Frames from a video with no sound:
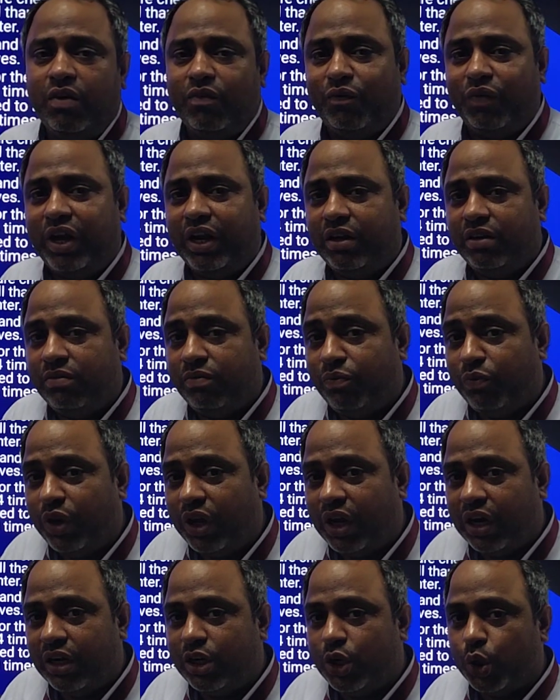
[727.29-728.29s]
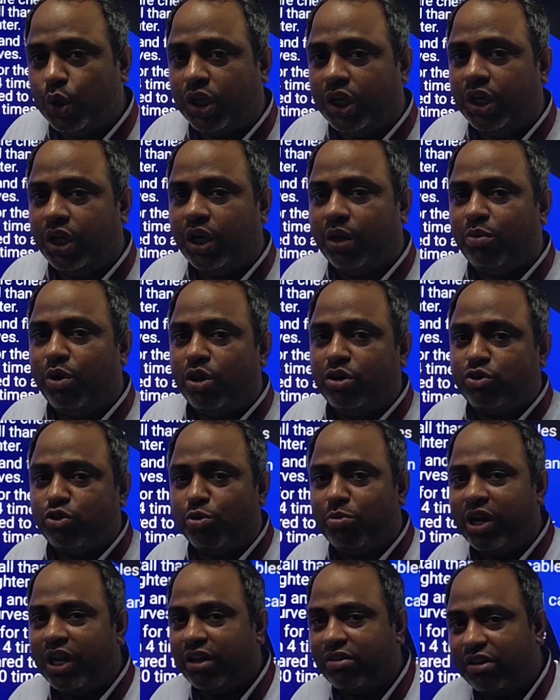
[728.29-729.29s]
When we are talking about
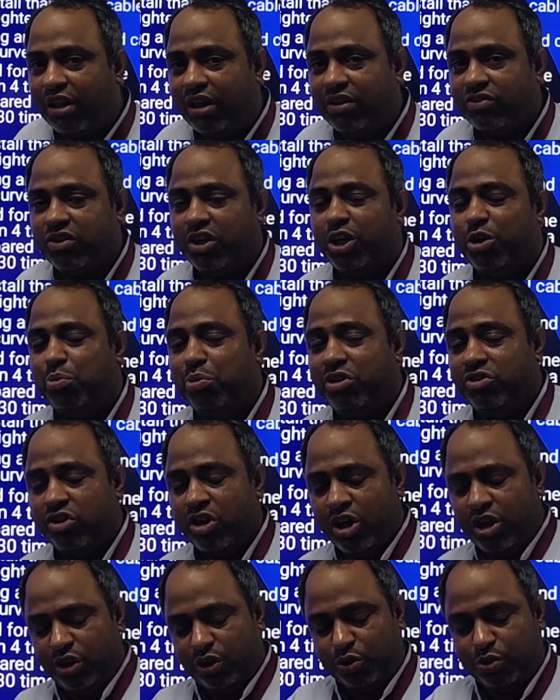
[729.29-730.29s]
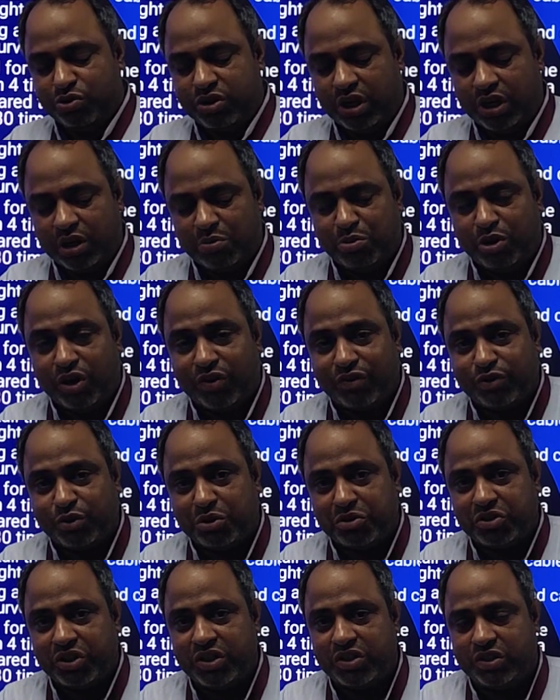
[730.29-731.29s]
so many things, it means use a number of
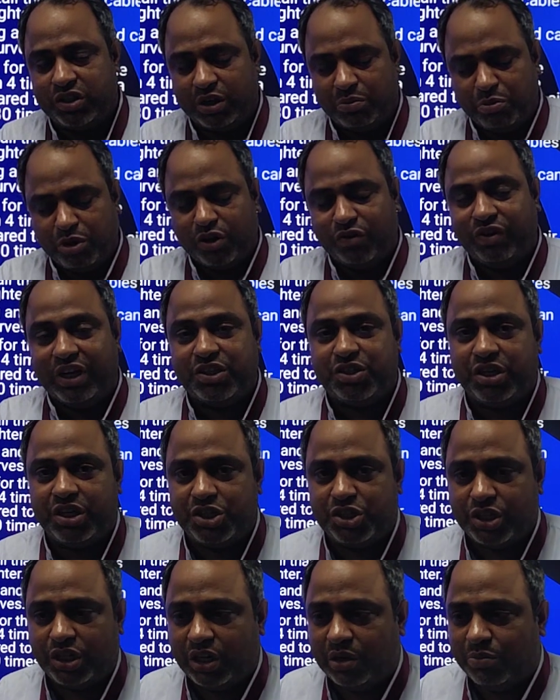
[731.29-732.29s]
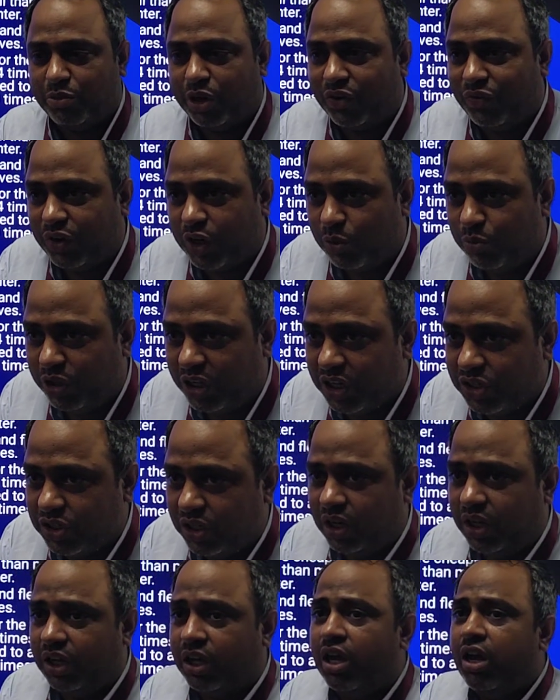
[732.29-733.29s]
sources, number of destination, number of a
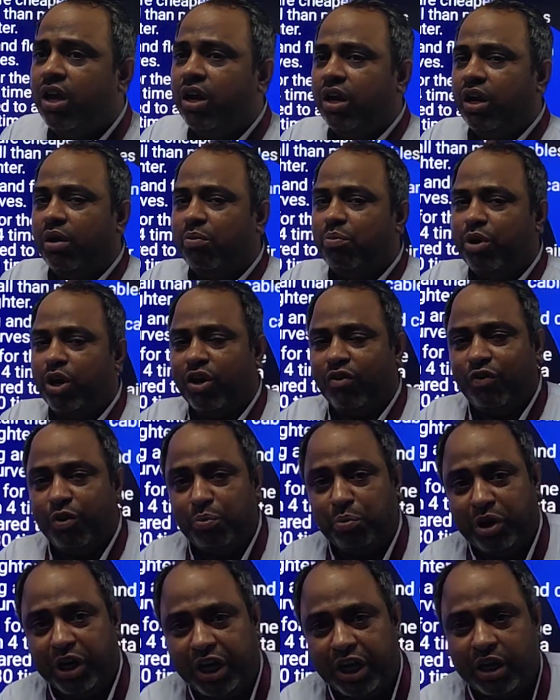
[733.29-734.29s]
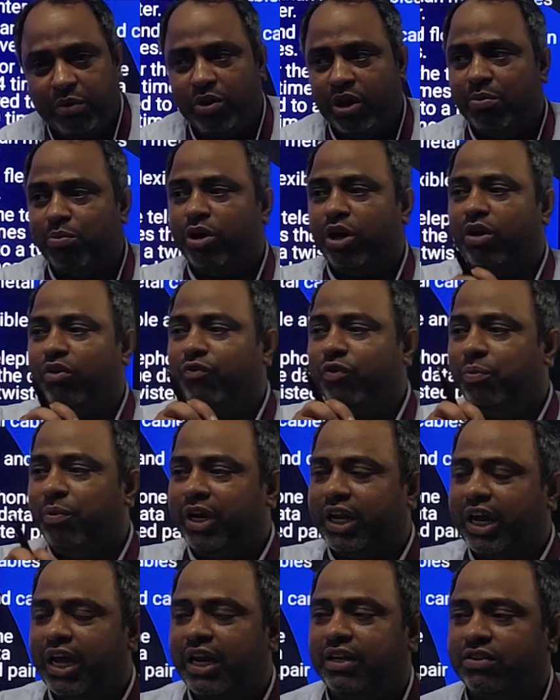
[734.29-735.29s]
communication link, number of a medium, number of a
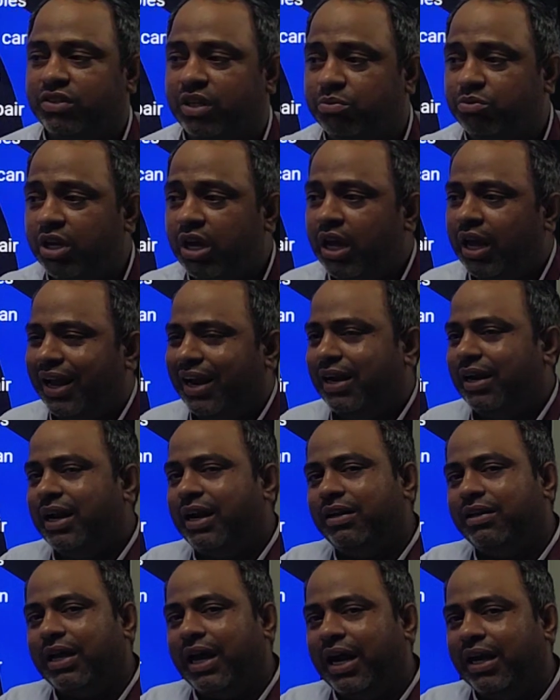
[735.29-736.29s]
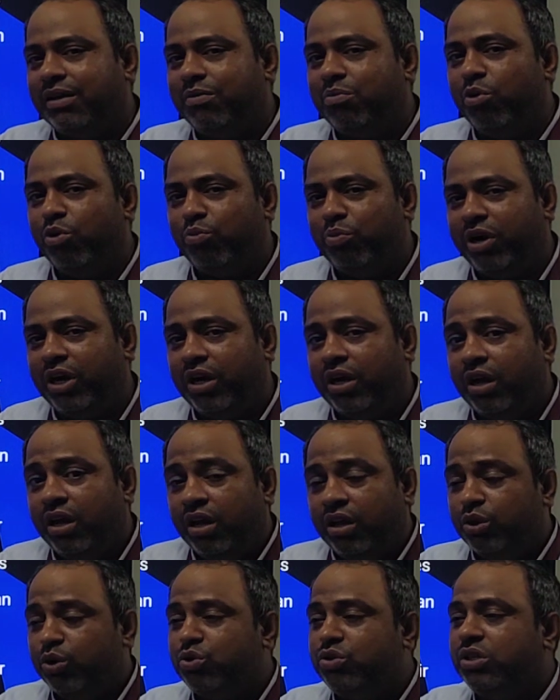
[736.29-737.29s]
mechanism, and at that moment
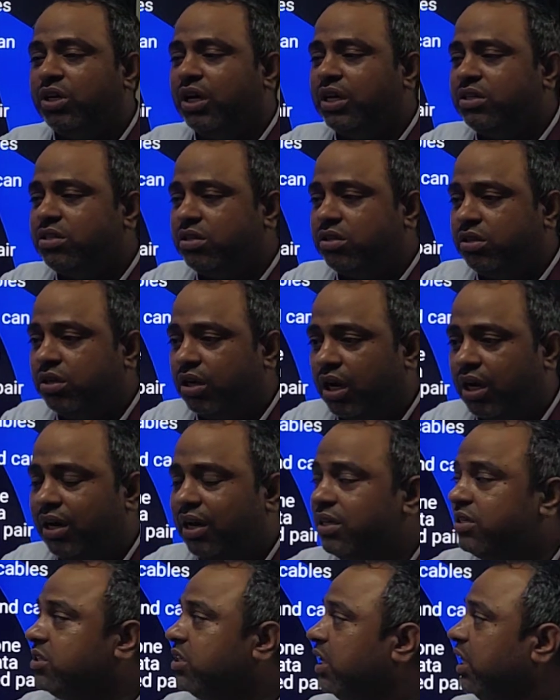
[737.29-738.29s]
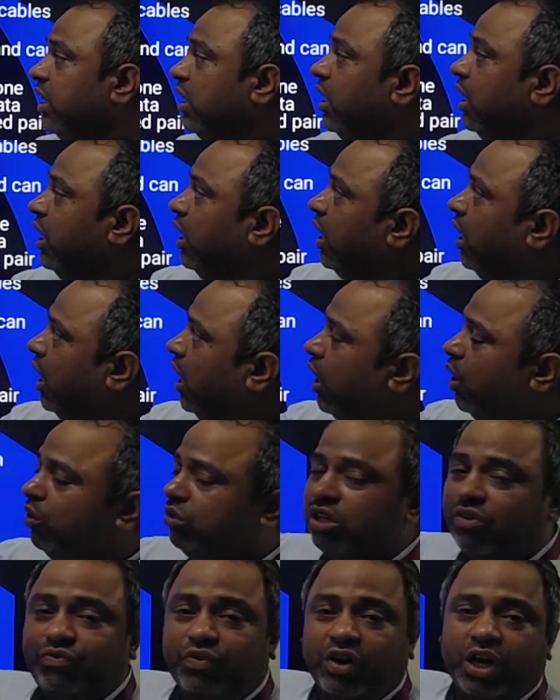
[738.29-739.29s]
you just understand
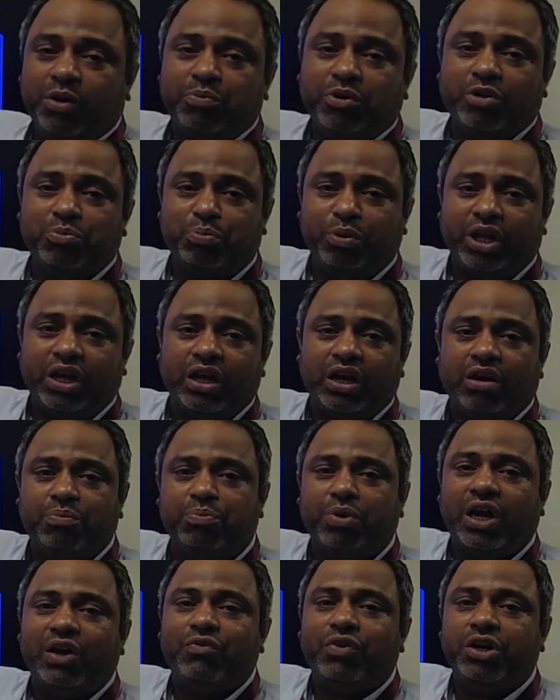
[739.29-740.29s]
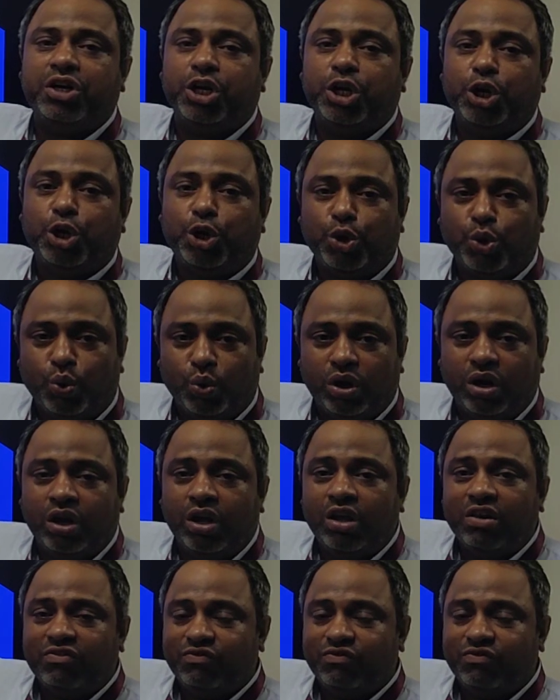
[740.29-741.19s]
how the fiber play a pivotal role.